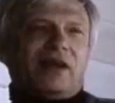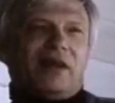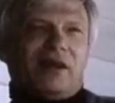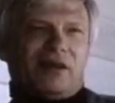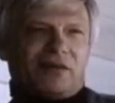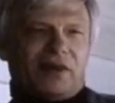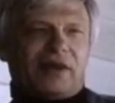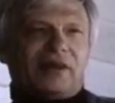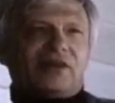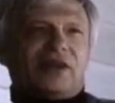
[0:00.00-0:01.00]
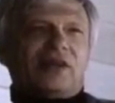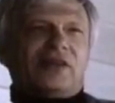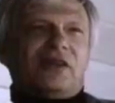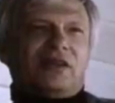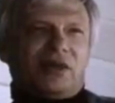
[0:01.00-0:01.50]
that they are Frank and
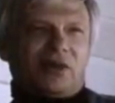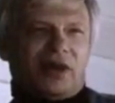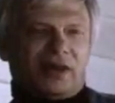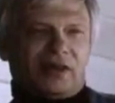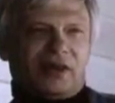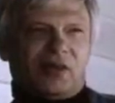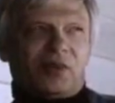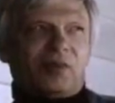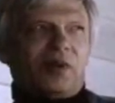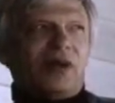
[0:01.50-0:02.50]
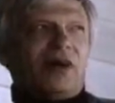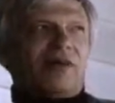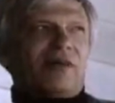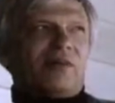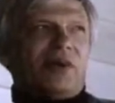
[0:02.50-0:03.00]
Jesse and they would like to help her pay
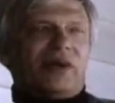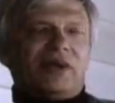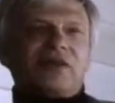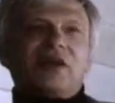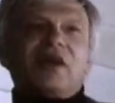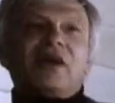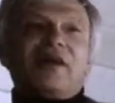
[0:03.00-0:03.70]
off the mortgage.